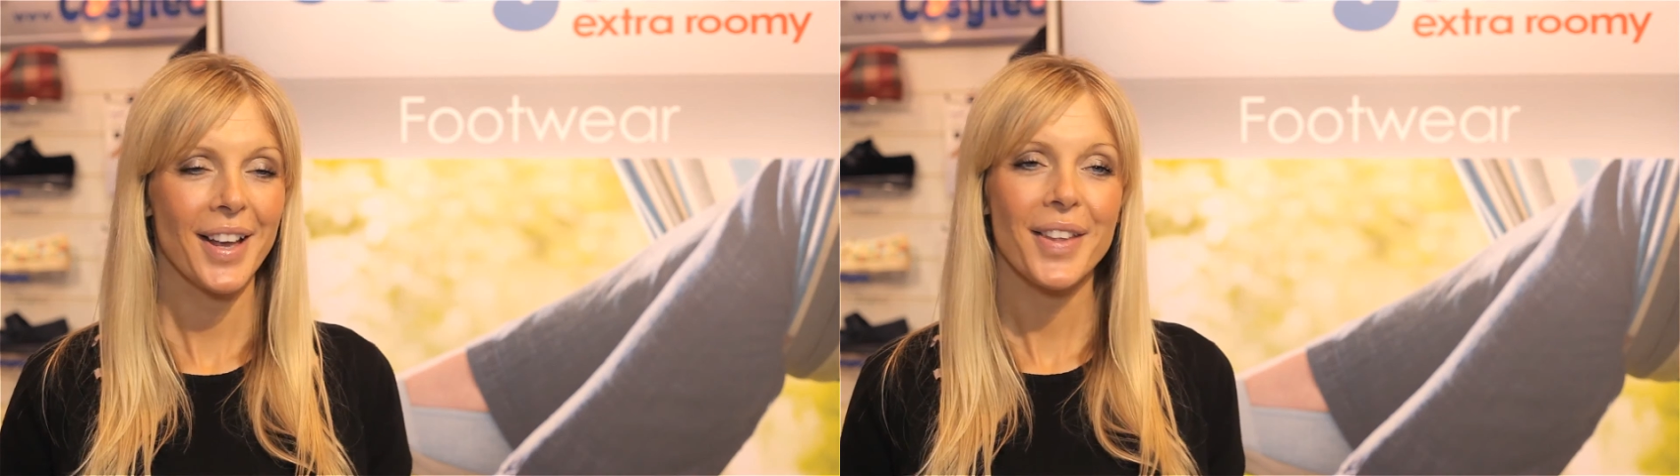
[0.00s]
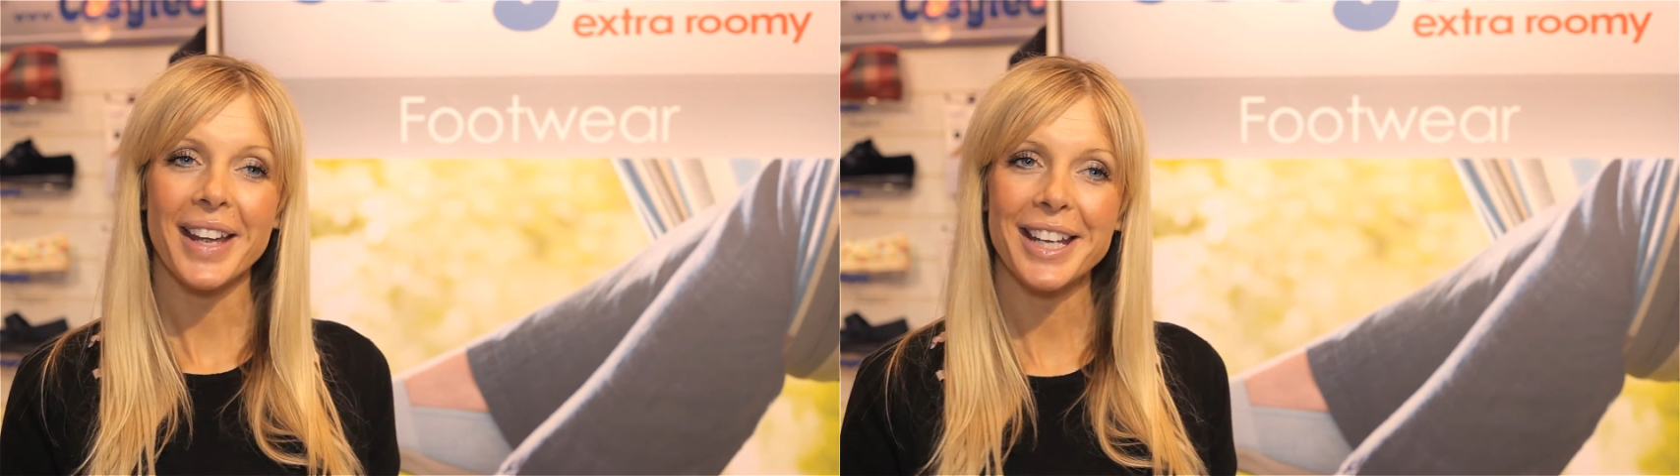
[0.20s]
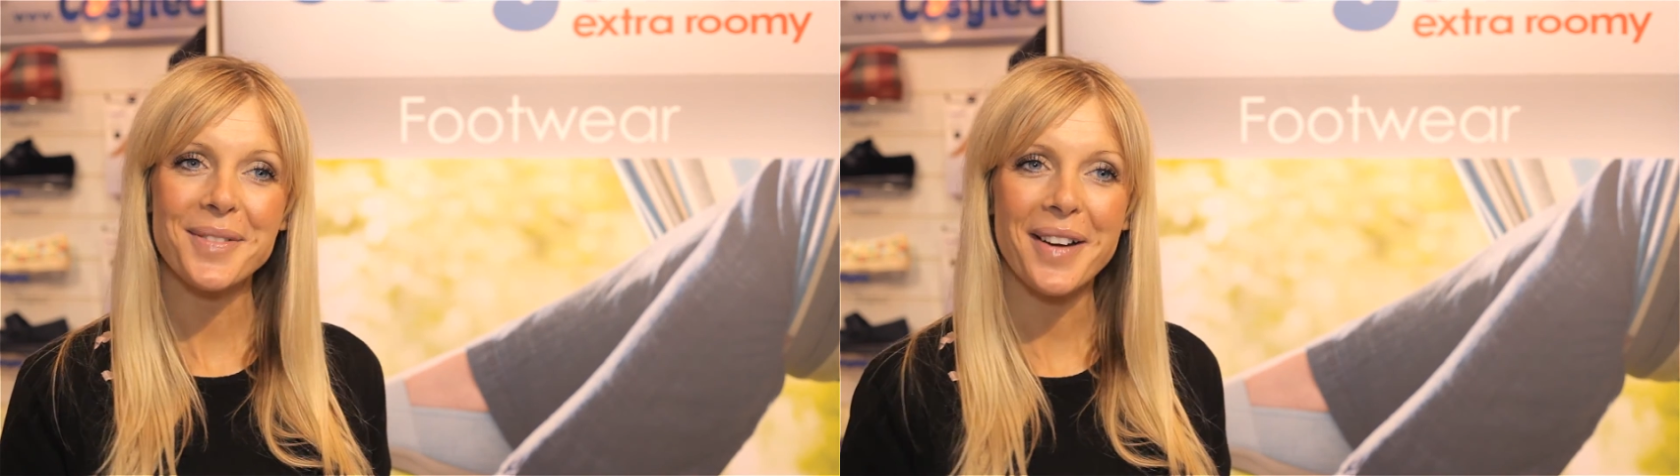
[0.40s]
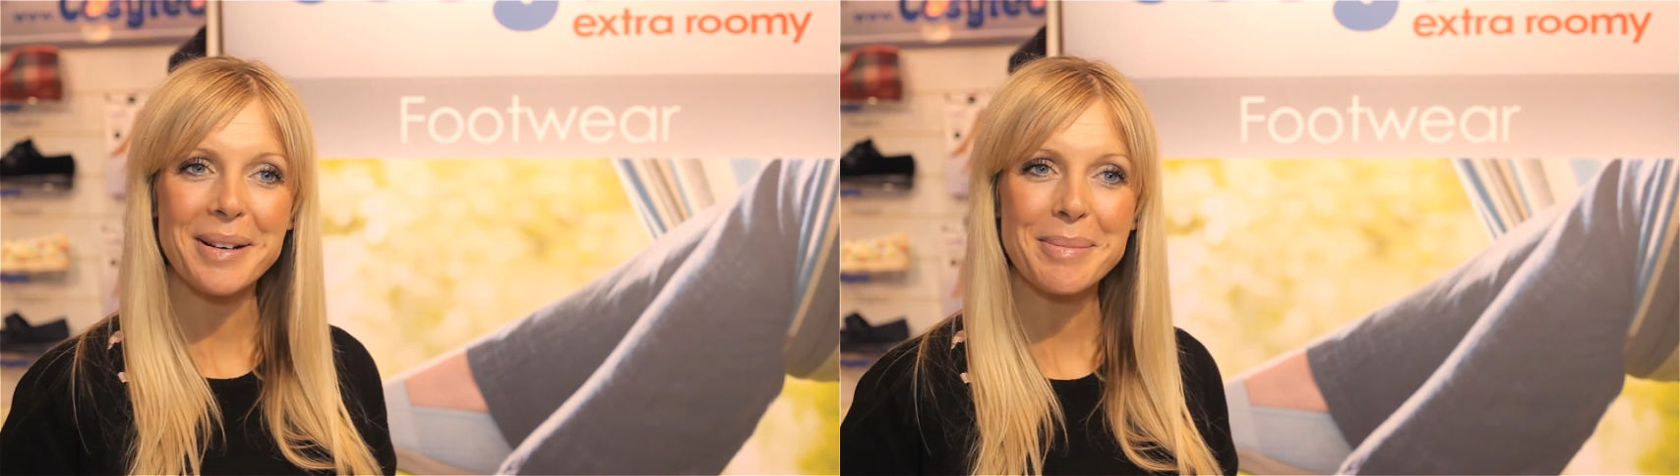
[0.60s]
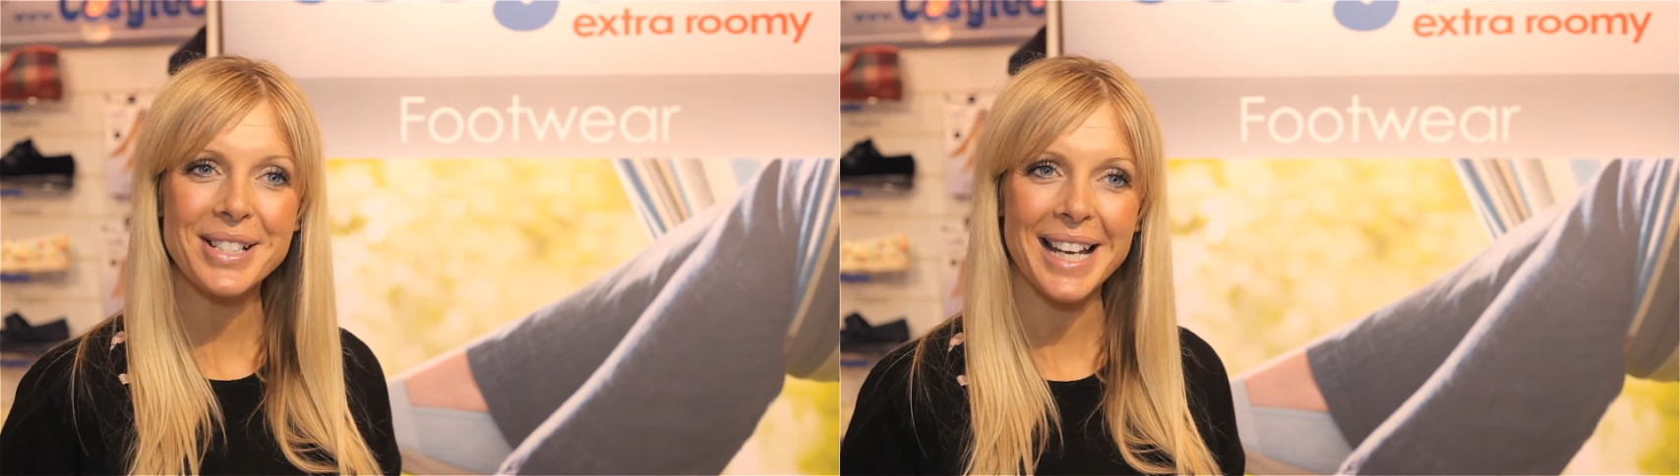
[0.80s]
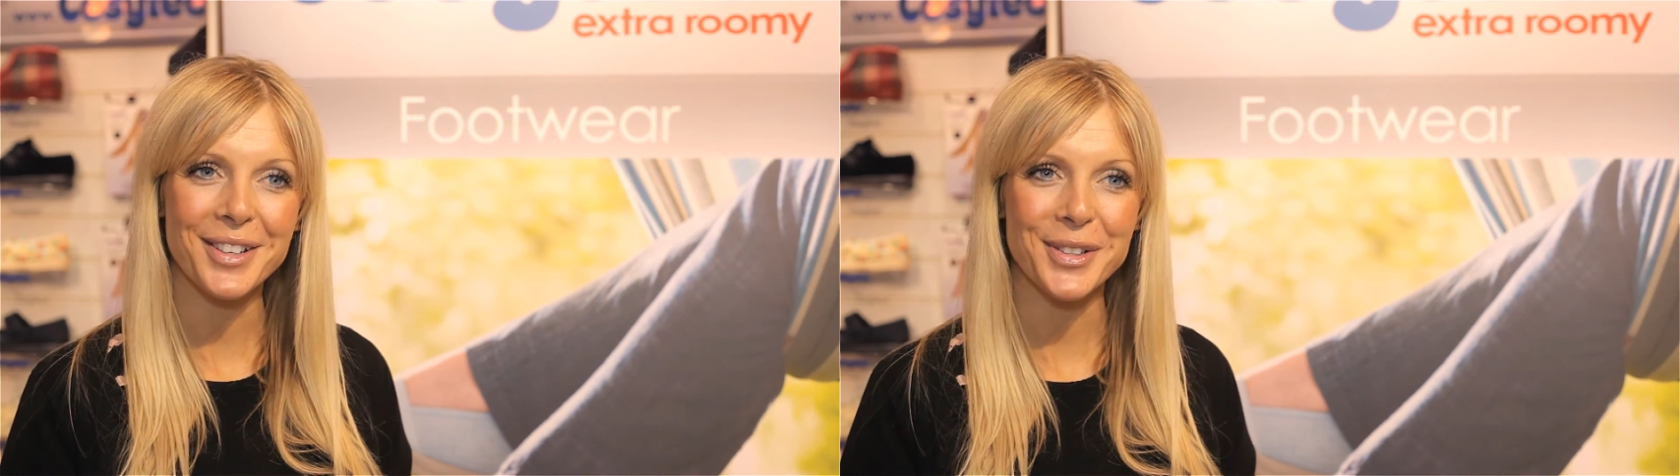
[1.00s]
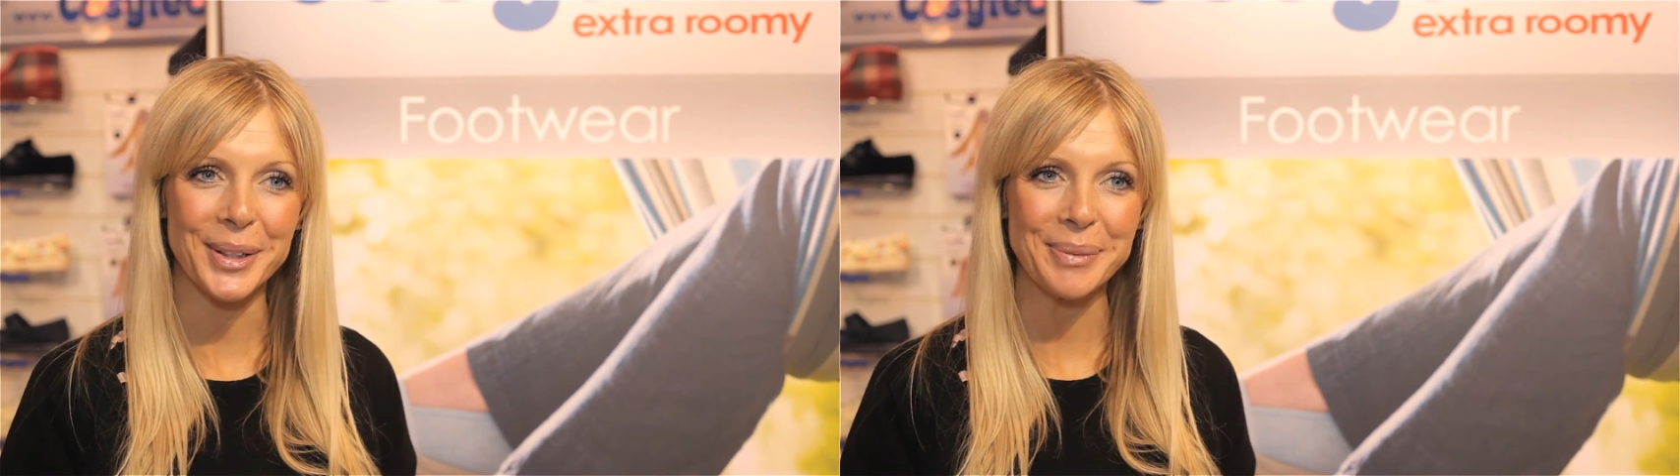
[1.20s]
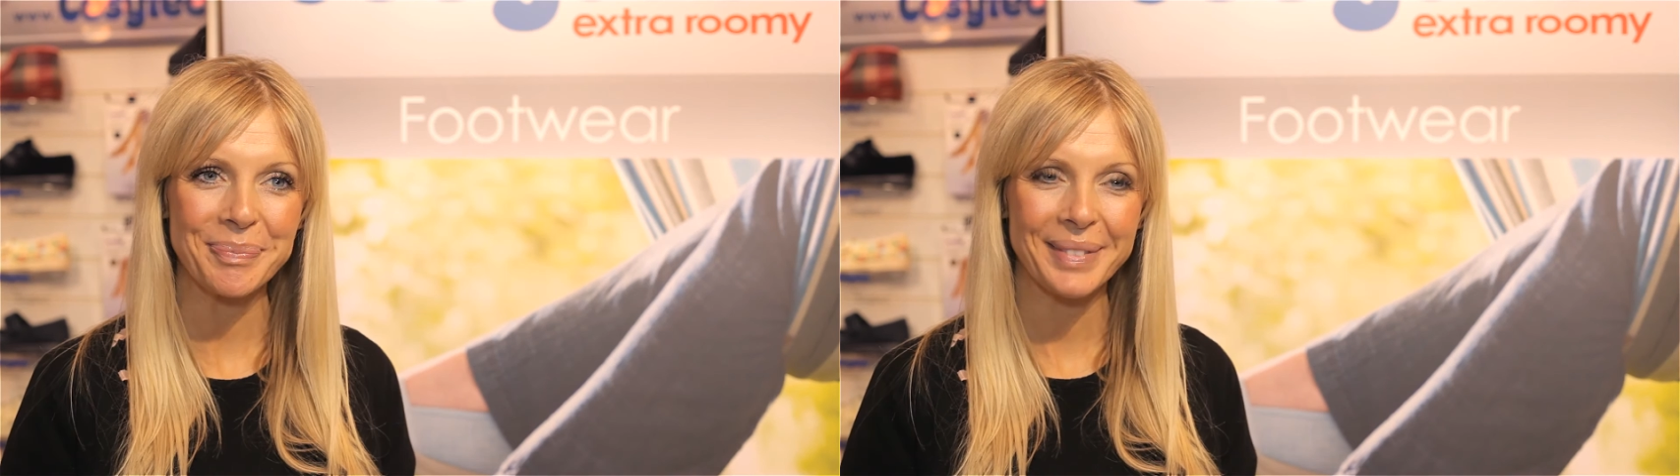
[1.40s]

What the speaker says: Thank you very much, Andrew.